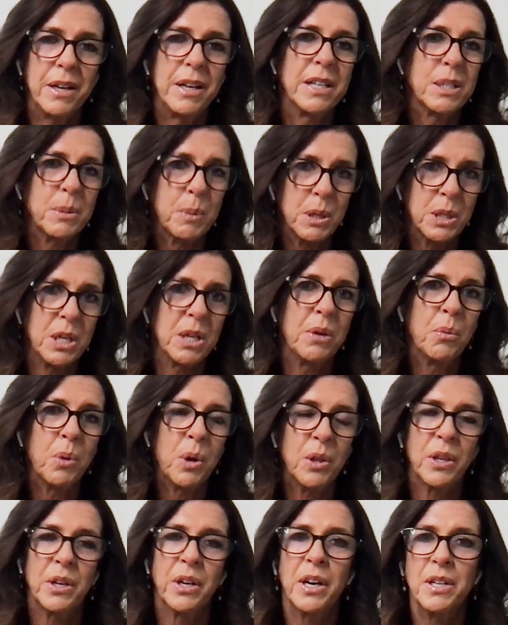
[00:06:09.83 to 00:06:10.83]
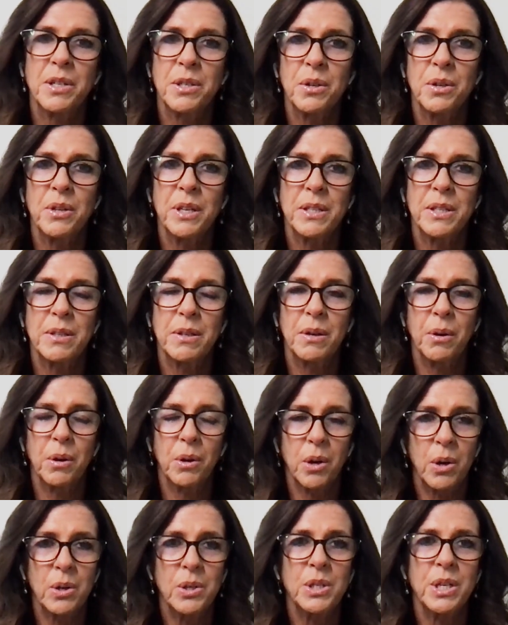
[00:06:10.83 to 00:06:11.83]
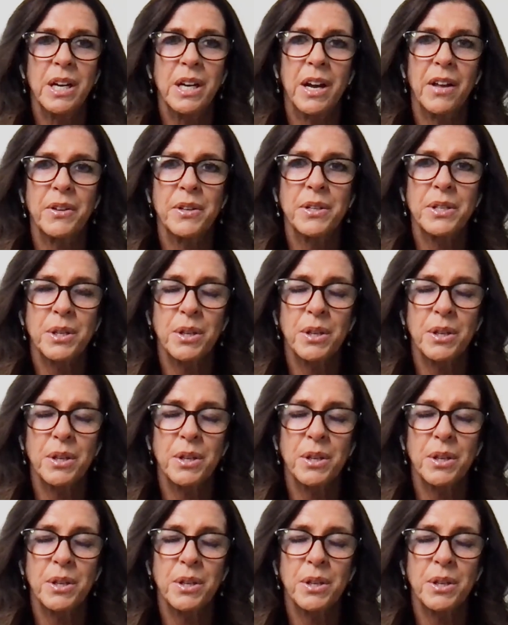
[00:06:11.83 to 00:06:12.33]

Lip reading: especially in the work that I do, there's, coaching others.